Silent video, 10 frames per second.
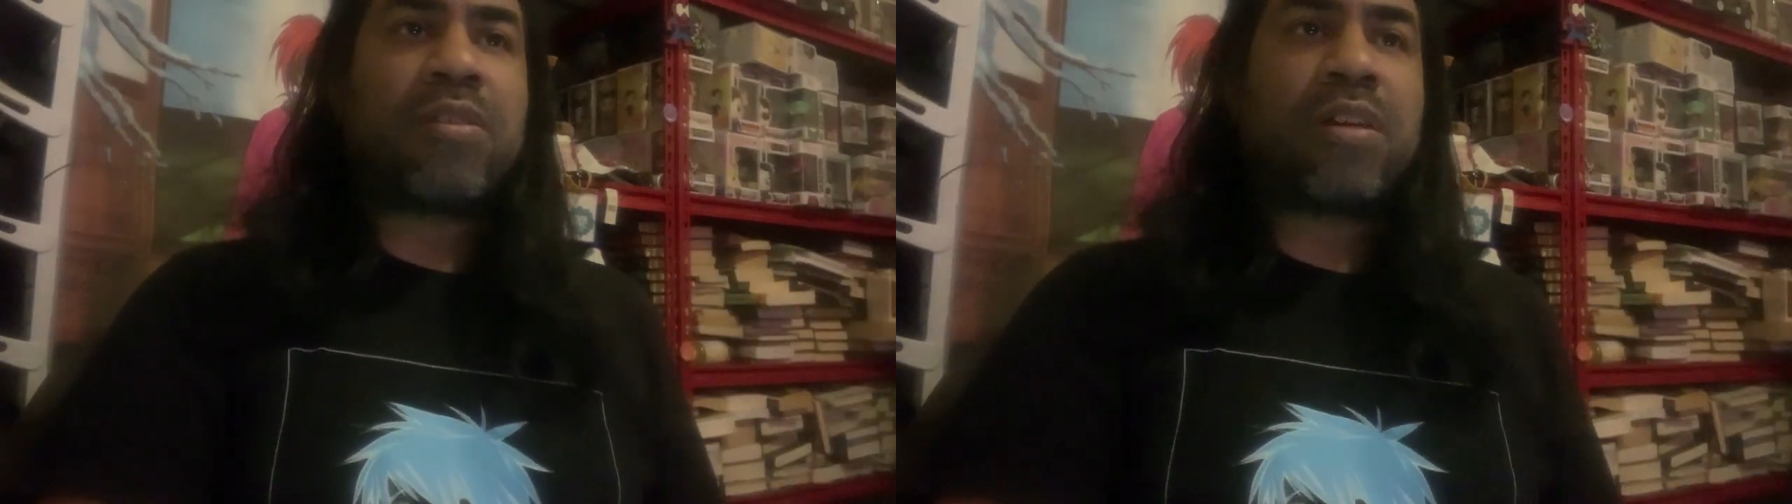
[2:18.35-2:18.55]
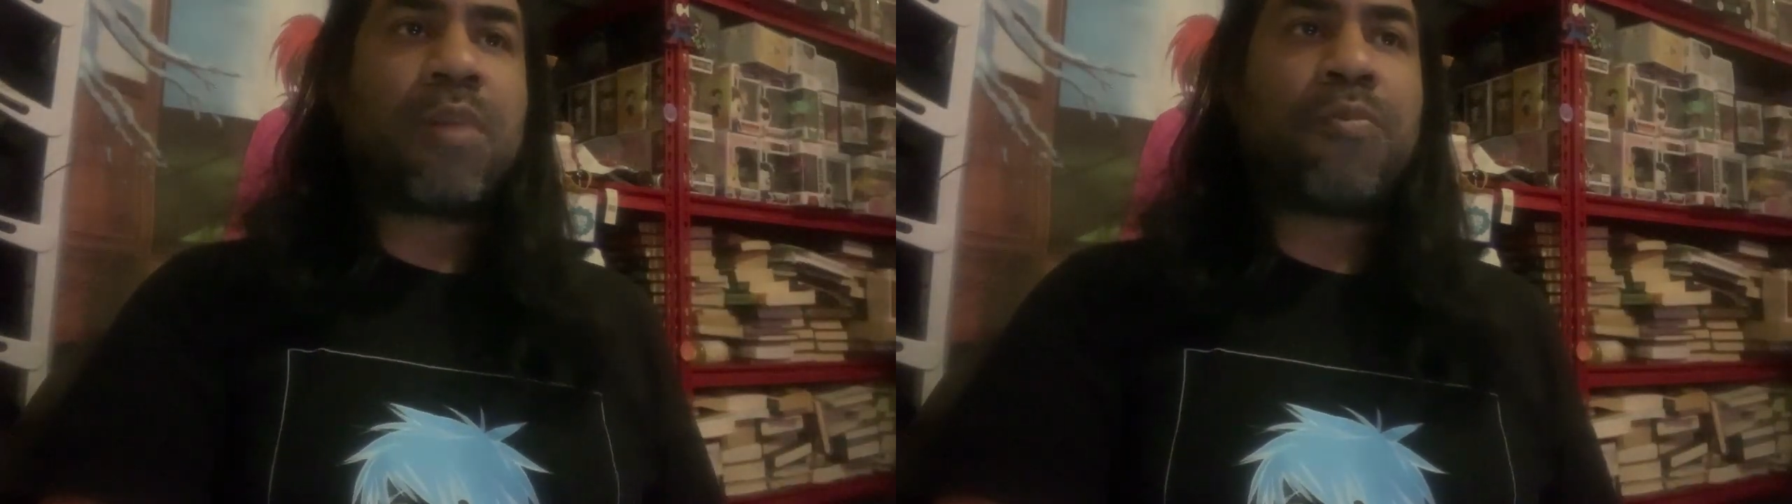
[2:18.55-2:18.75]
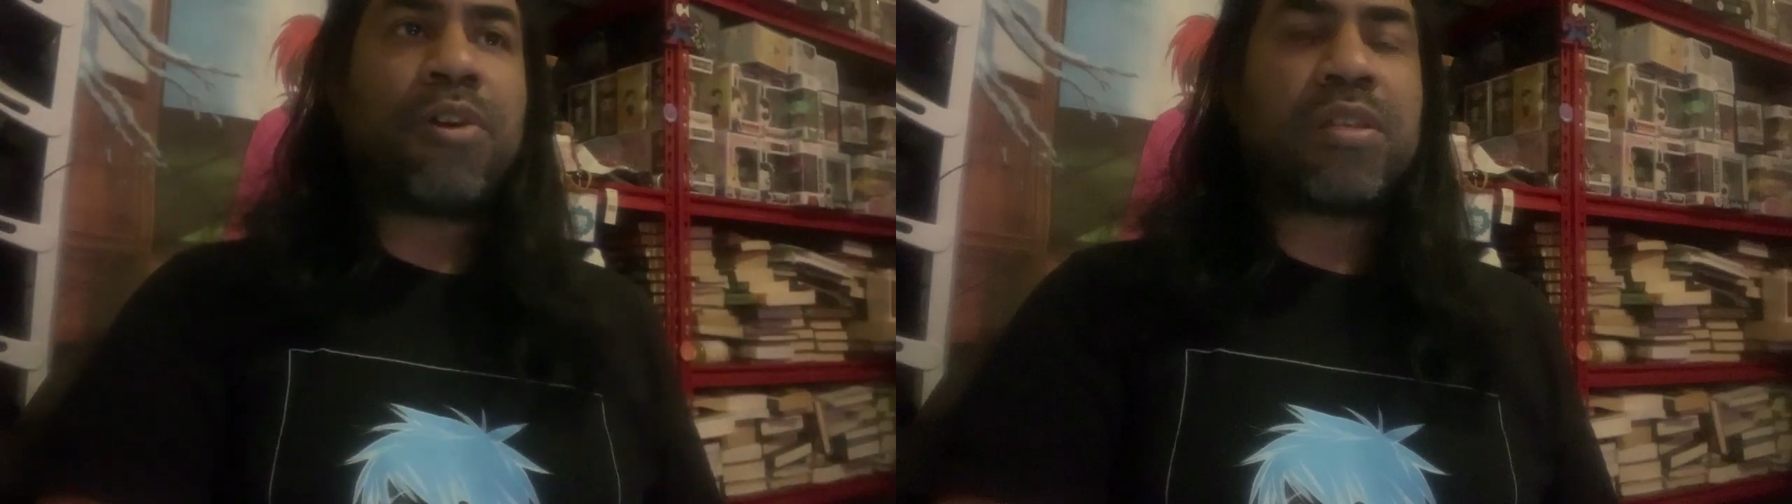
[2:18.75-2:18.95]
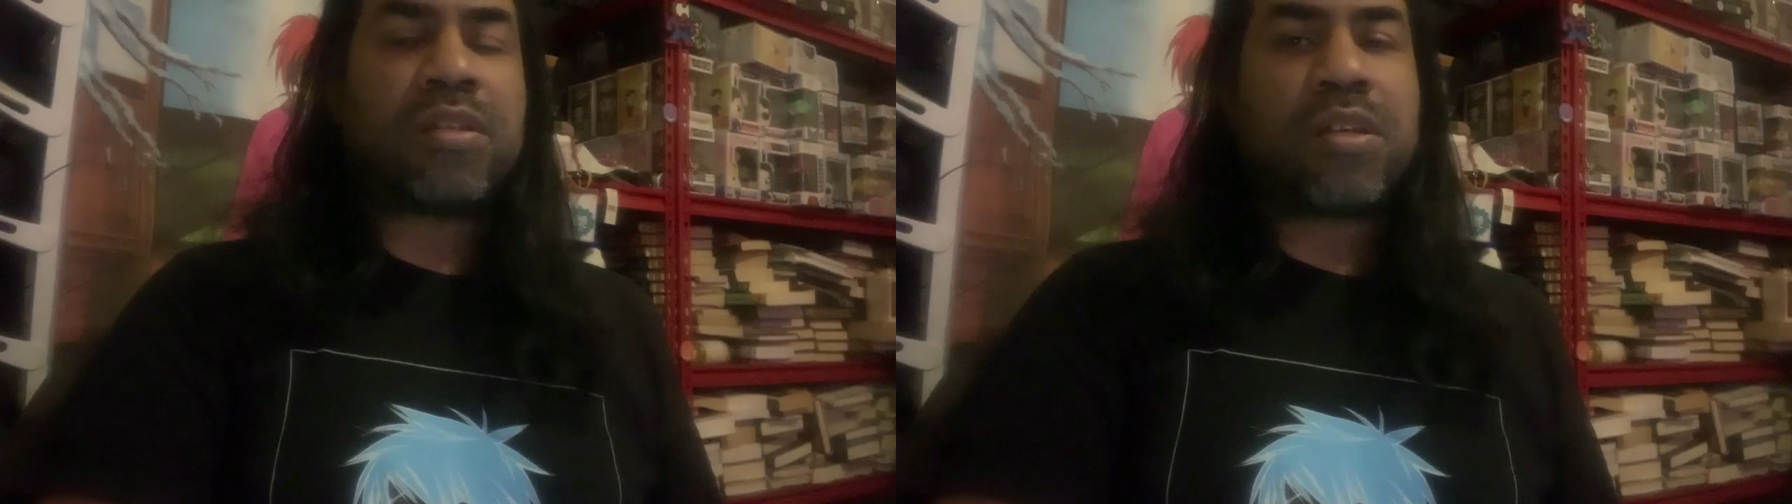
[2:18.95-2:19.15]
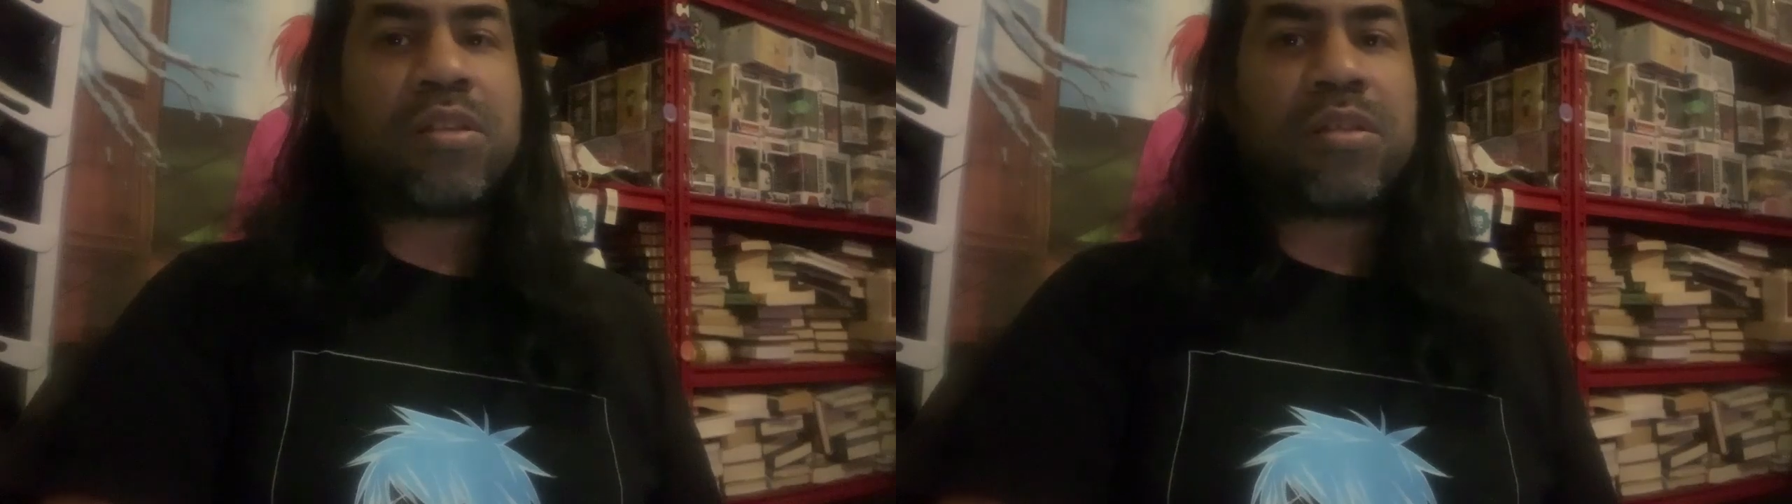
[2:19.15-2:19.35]
separate
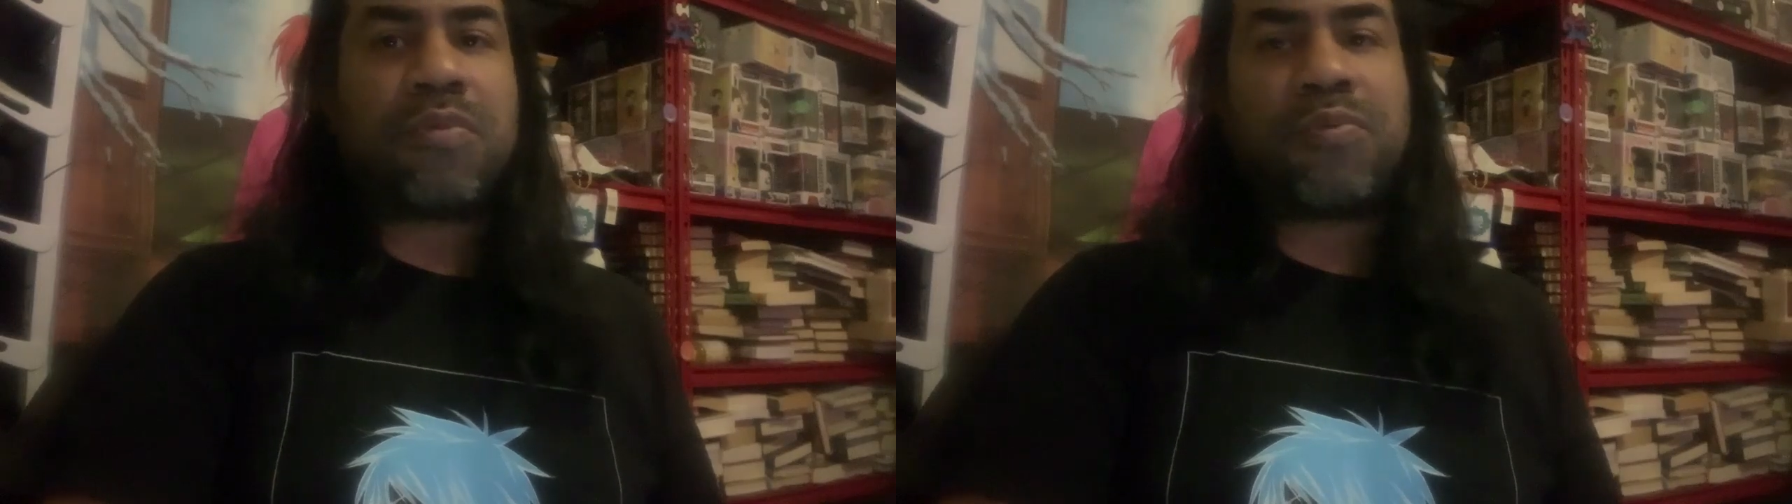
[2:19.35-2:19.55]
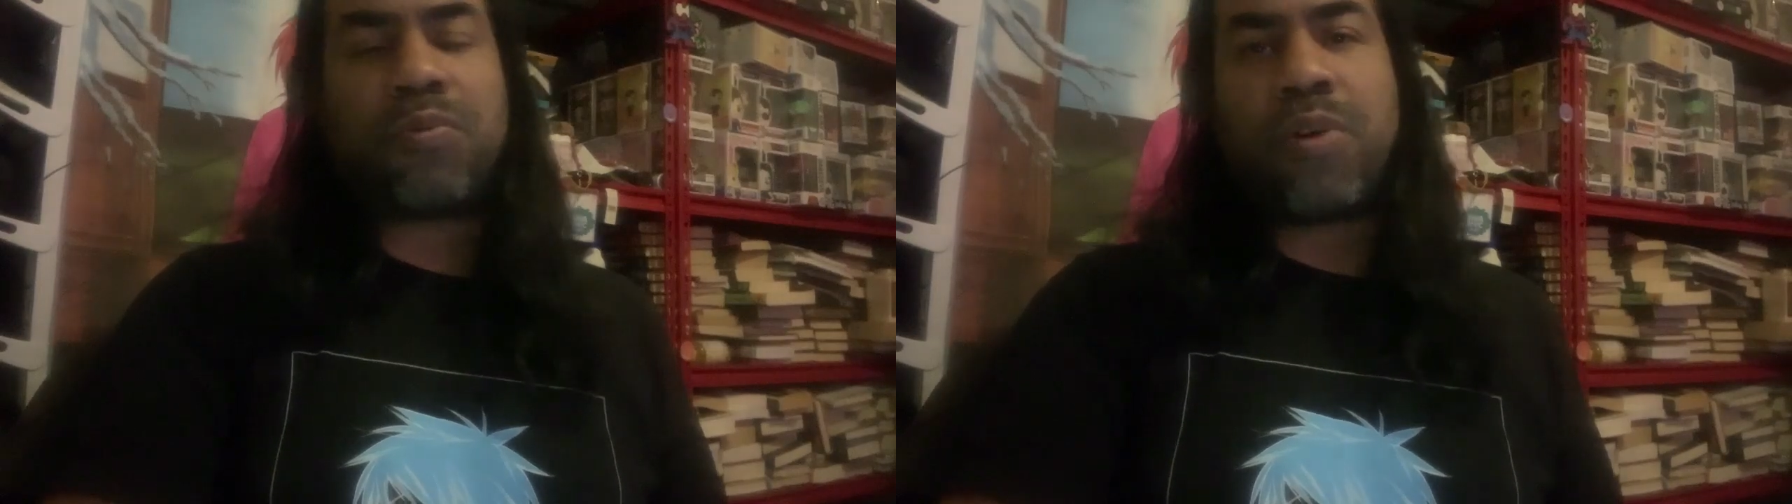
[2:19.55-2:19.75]
sets of